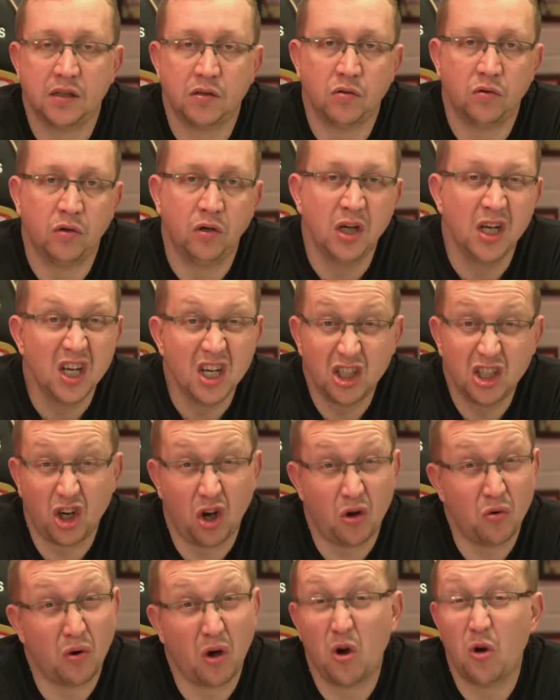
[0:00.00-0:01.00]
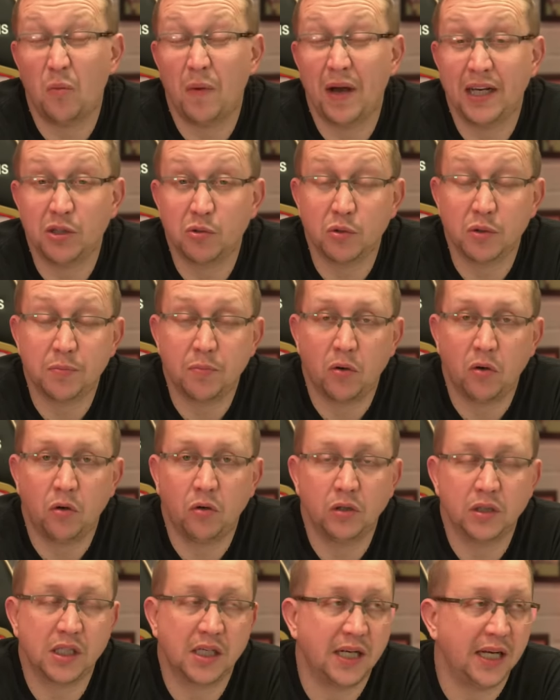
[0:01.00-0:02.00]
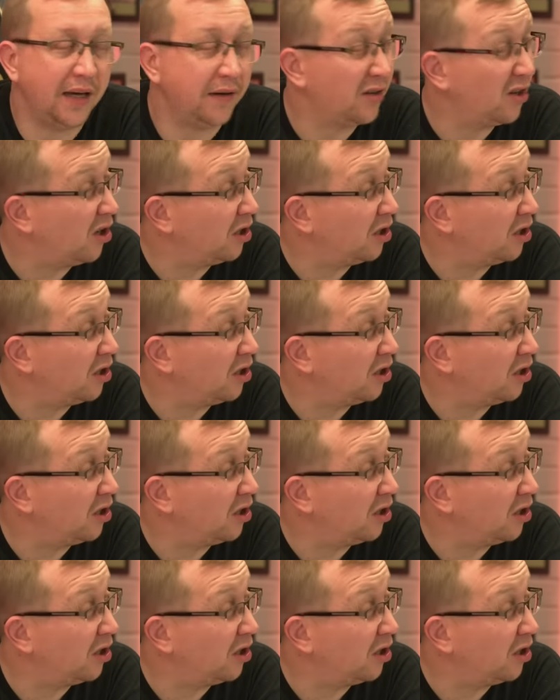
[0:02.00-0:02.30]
I thought Joe Gomez was poor tonight.